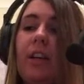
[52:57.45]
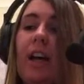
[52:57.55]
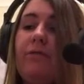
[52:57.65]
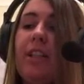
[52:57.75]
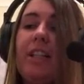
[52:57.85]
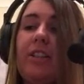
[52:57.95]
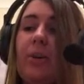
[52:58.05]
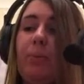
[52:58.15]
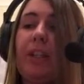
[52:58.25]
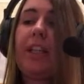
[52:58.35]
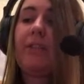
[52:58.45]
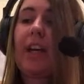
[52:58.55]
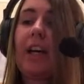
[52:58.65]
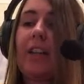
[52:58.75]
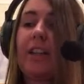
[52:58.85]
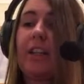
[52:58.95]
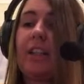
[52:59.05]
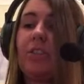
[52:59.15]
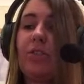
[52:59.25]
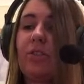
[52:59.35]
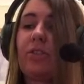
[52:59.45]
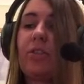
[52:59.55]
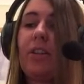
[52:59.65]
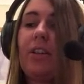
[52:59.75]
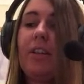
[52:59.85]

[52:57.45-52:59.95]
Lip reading: I really don't believe that. I think it's just.